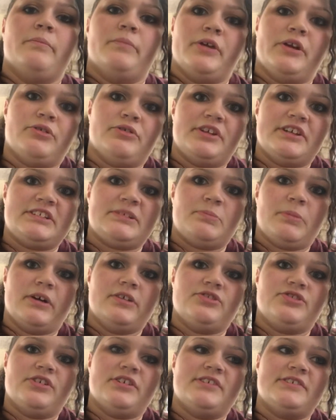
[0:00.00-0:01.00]
beauty
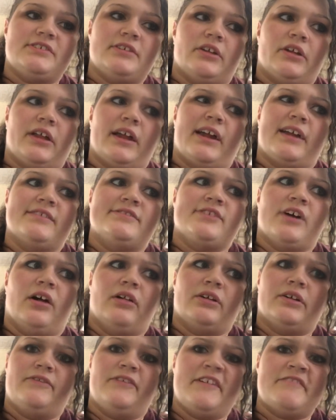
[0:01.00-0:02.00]
sponges. They're like
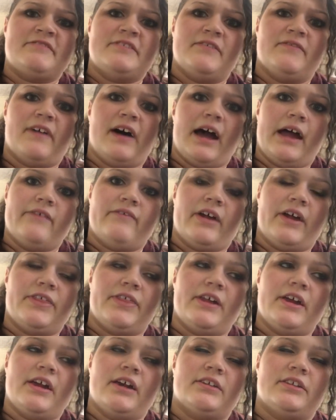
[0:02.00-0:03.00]
$1.55, I
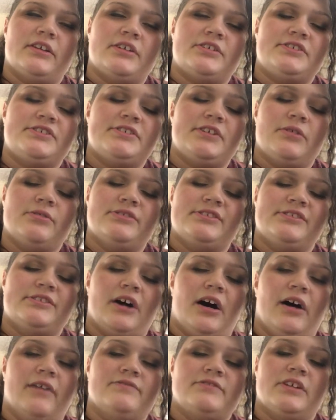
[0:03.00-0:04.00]
think. They're so
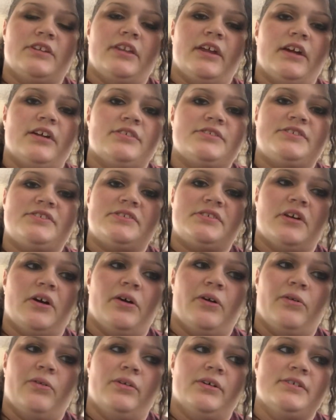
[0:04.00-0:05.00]
soft and they are
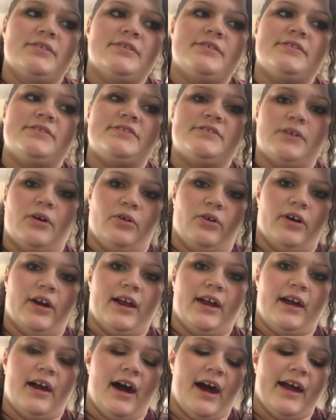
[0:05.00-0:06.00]
so
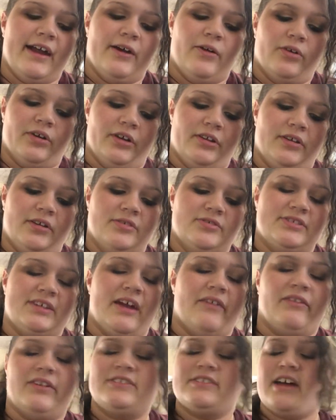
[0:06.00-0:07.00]
great. I order those
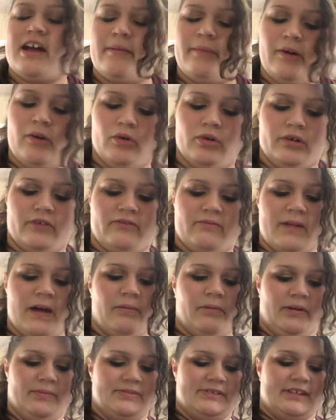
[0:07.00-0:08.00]
every time I order from
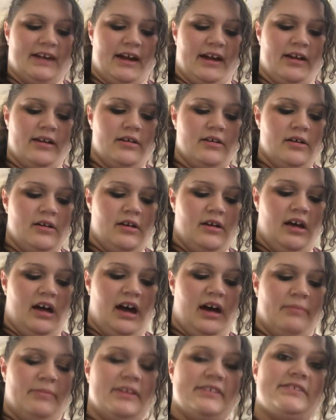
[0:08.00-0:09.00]
that website.
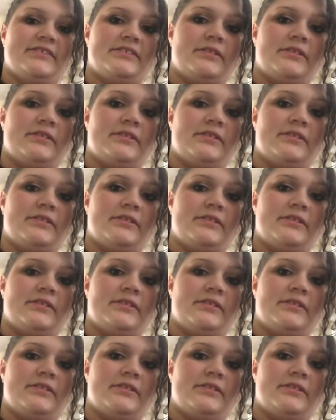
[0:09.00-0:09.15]
This